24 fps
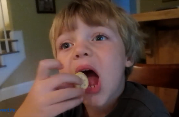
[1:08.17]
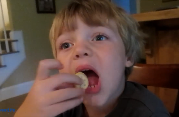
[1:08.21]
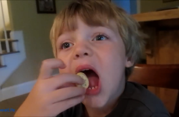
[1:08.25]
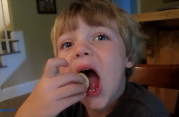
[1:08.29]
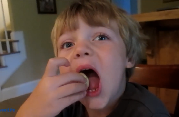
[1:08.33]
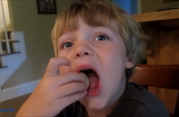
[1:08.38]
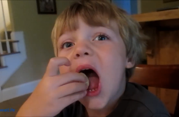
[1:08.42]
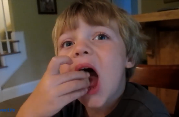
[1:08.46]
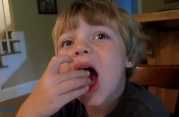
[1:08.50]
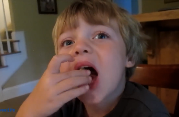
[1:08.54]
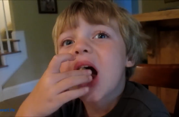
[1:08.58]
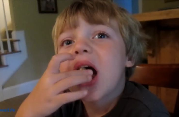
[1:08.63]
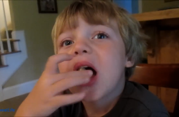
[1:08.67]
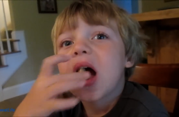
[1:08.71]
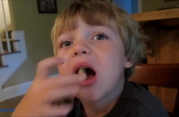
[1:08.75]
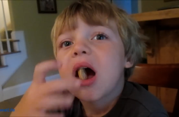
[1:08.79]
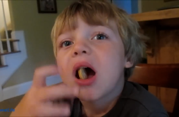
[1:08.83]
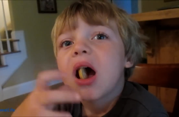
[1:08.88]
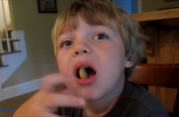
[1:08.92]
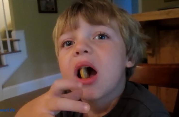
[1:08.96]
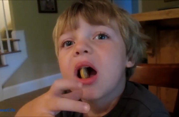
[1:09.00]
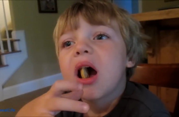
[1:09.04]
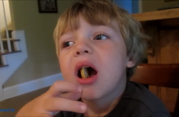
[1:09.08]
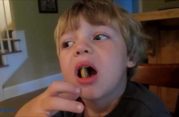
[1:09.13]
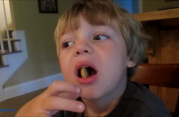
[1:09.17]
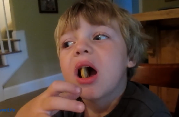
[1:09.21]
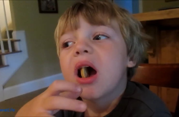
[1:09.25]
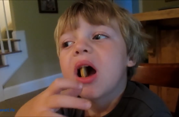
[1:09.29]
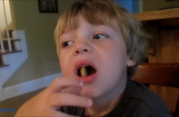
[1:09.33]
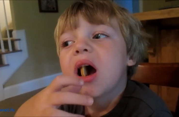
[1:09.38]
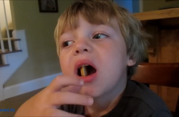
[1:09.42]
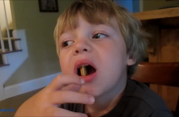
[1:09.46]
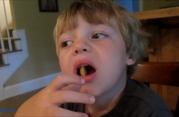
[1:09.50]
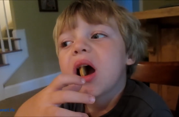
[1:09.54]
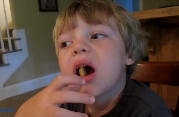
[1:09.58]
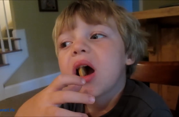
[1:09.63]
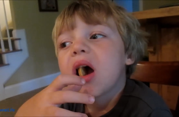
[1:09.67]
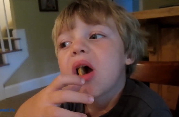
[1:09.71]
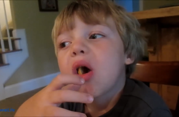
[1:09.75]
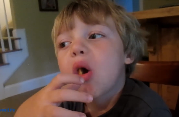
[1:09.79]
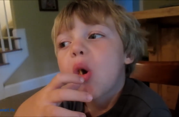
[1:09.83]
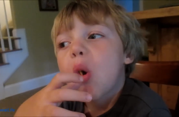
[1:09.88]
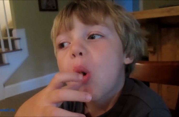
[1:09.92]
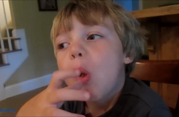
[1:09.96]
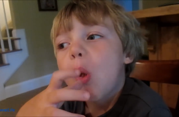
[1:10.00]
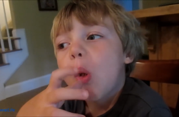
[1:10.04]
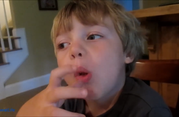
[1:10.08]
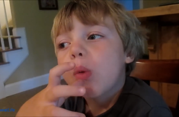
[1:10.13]

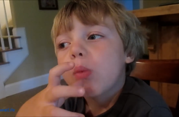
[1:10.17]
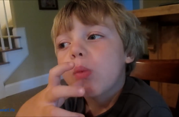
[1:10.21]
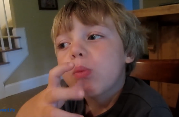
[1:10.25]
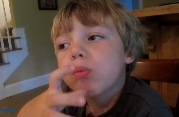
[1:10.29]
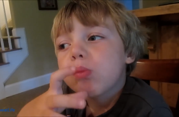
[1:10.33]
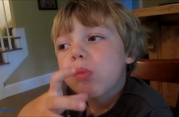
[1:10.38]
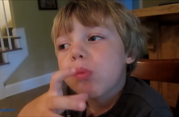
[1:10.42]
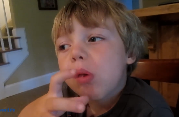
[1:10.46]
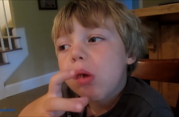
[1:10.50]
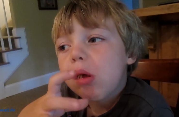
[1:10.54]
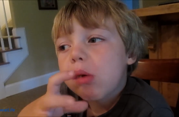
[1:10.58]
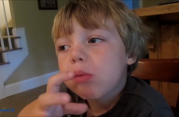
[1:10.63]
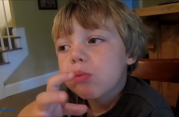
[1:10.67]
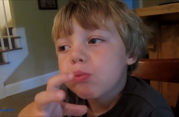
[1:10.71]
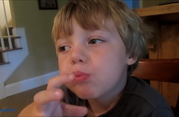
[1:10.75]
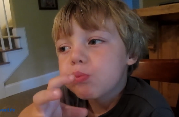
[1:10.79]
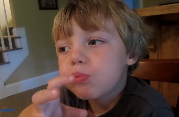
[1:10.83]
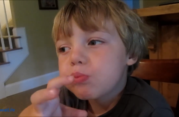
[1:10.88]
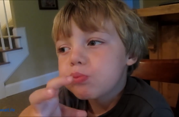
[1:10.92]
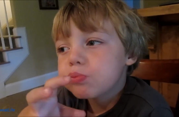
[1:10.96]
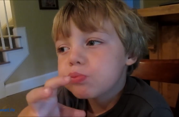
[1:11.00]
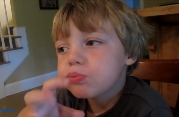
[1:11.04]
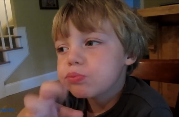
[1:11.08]
(silence)